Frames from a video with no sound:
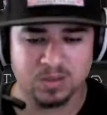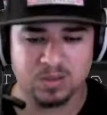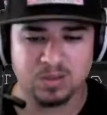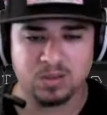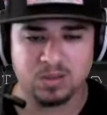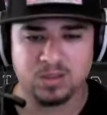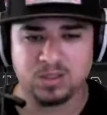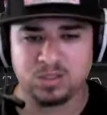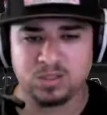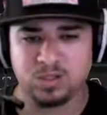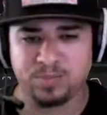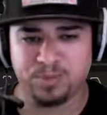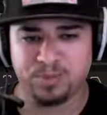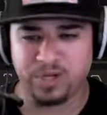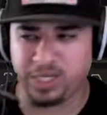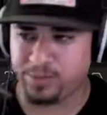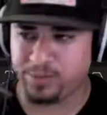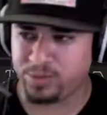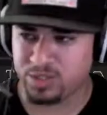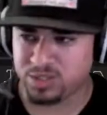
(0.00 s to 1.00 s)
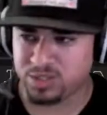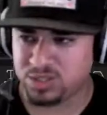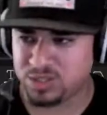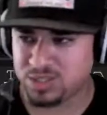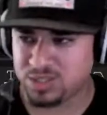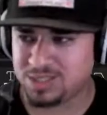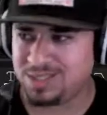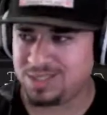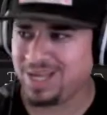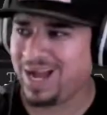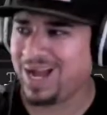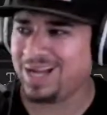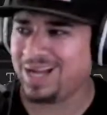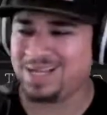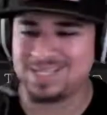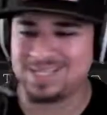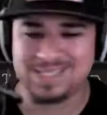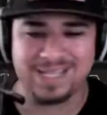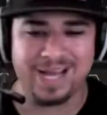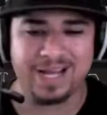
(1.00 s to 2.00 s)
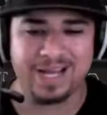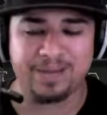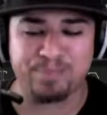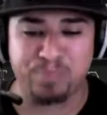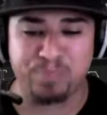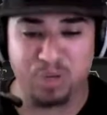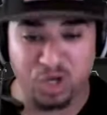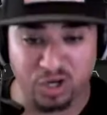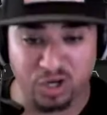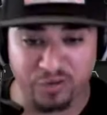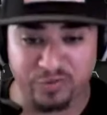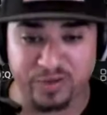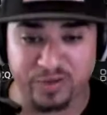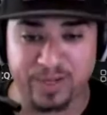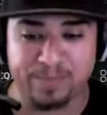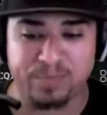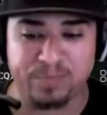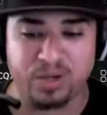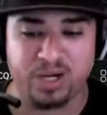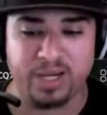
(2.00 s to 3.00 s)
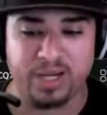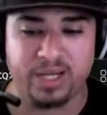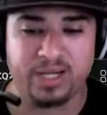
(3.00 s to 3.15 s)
So pretty much, it's not perfect, but